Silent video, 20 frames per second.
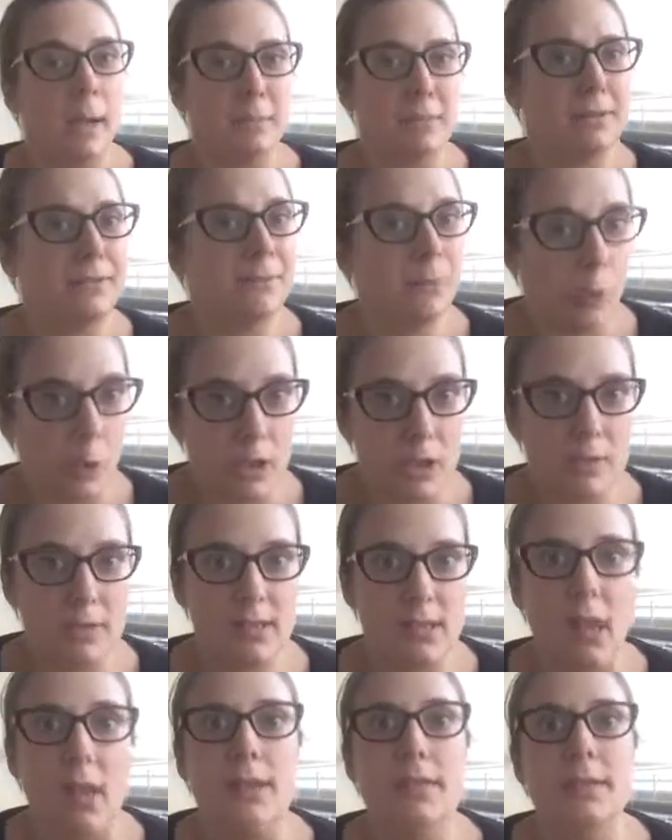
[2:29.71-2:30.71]
before you
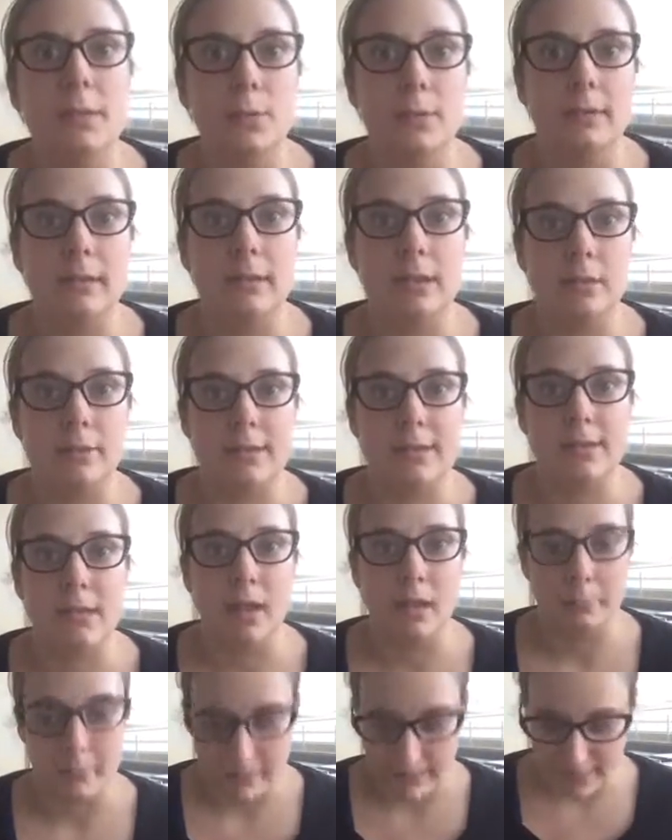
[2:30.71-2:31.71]
cite it within your
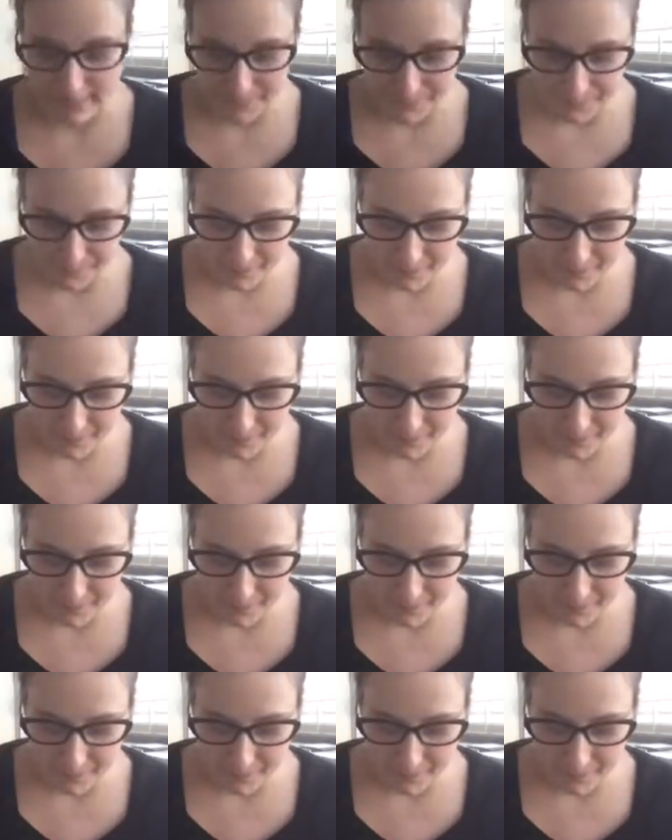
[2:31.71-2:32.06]
assignments.